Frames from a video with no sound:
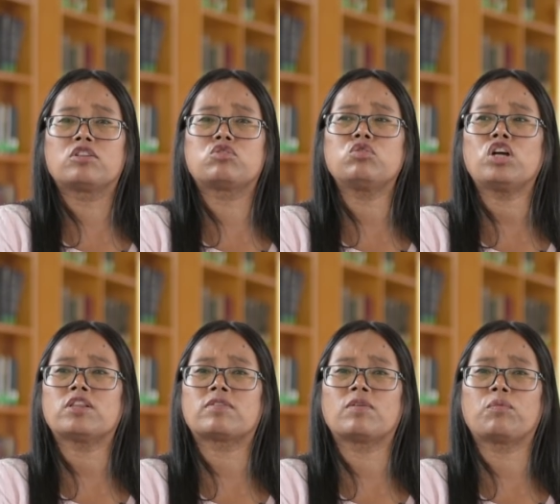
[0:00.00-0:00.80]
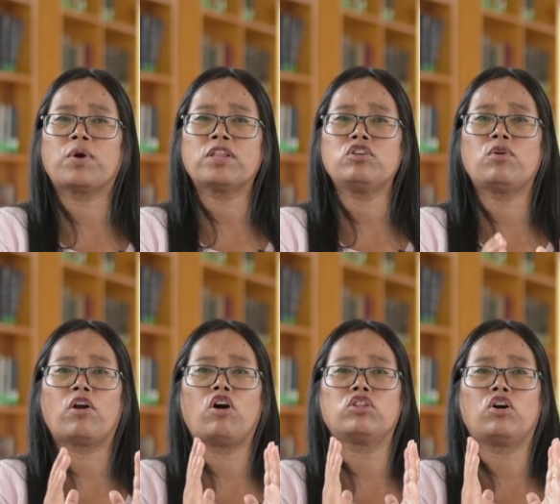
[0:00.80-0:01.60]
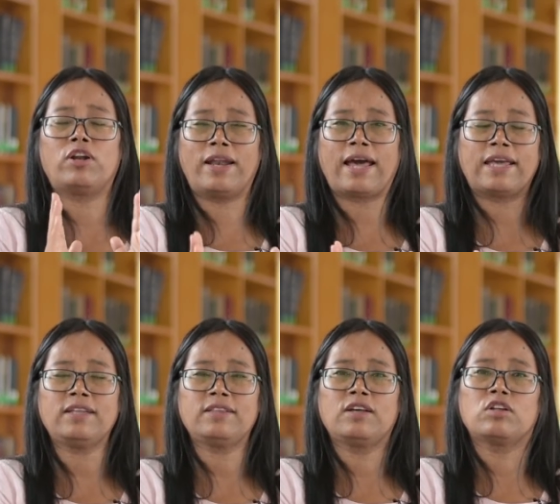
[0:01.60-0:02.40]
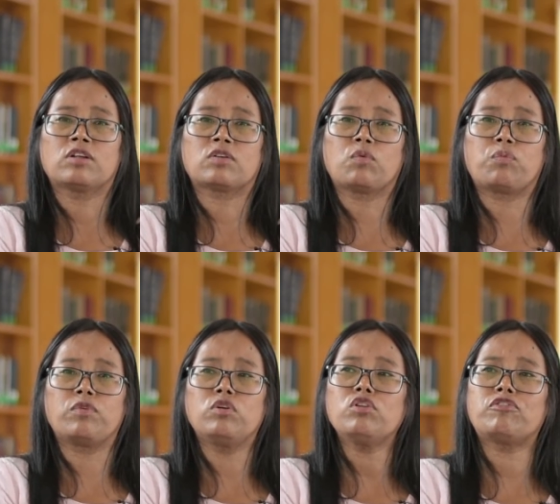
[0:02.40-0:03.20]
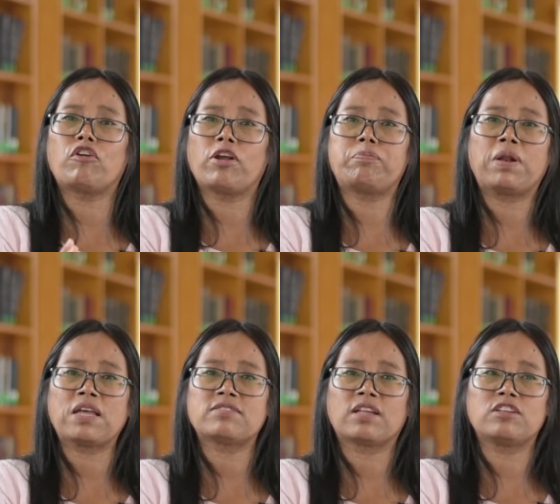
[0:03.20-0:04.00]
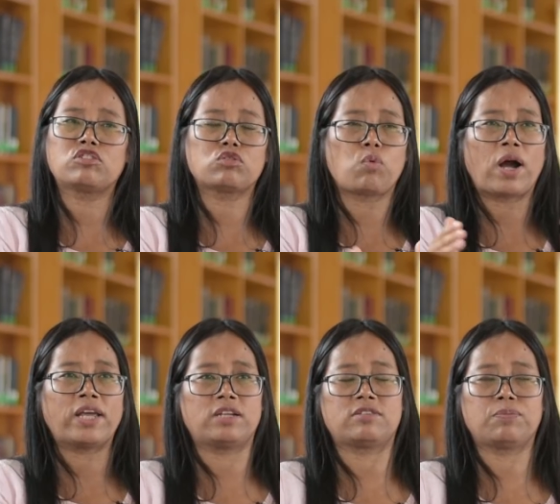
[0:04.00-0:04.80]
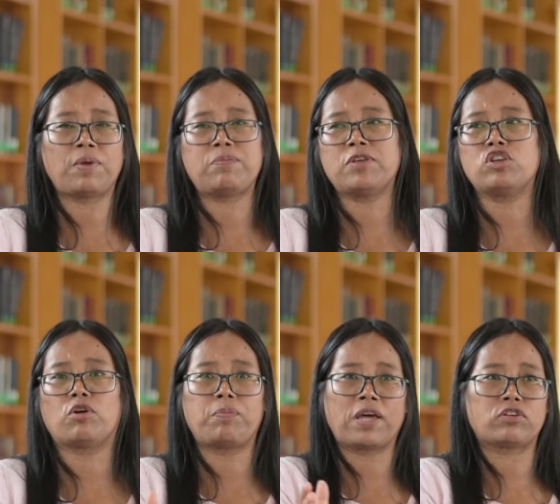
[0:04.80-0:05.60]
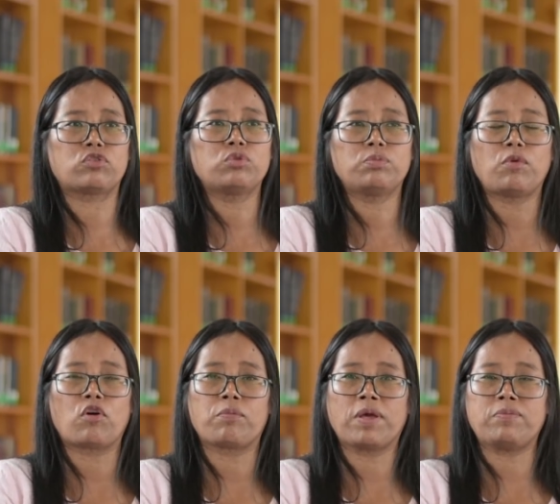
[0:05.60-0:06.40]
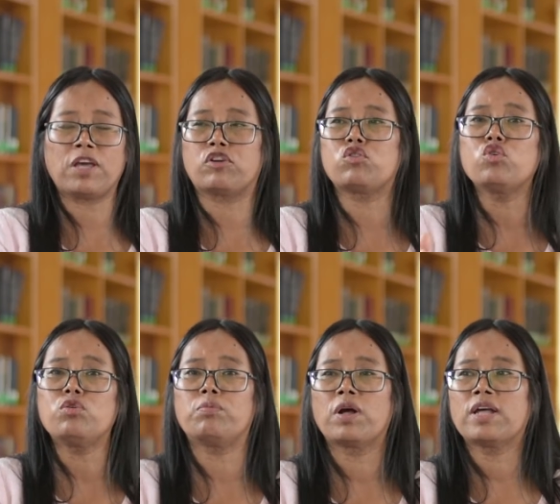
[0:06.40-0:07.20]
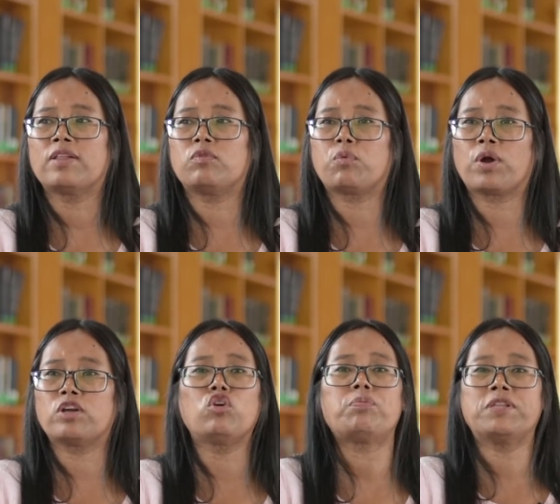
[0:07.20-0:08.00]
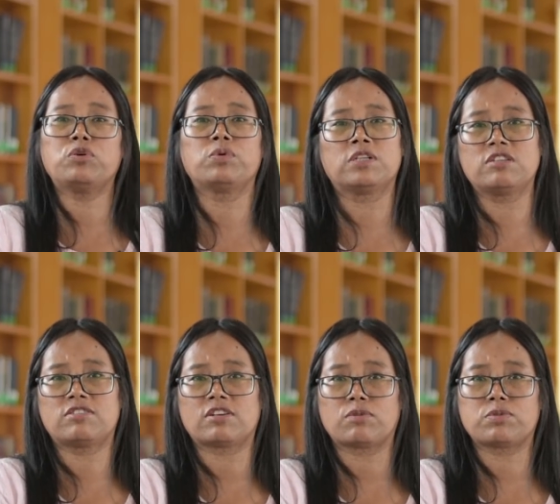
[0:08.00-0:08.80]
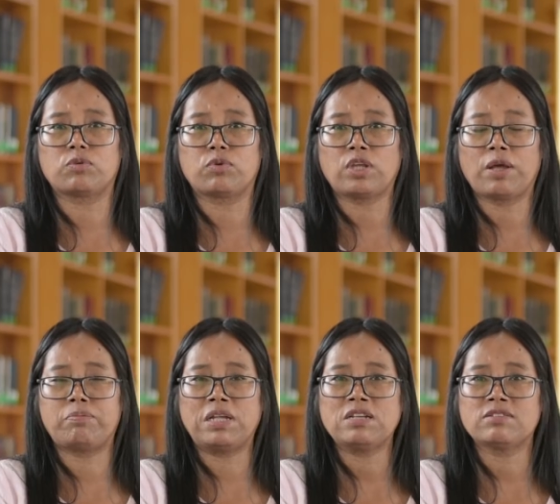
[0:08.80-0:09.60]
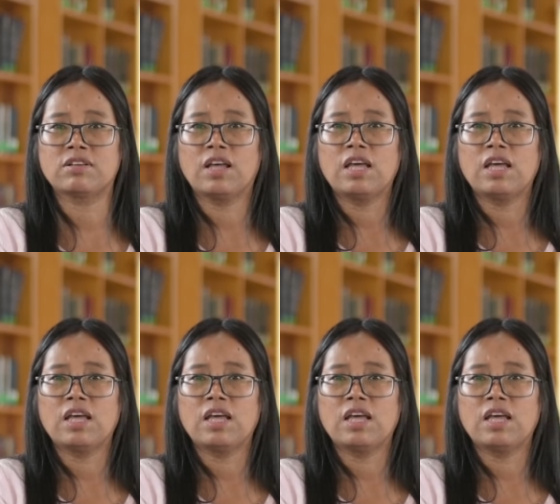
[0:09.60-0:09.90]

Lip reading: do not, when you are online, look for a place that is quiet, maybe your bedroom or maybe a room where nobody will disturb you, okay, please?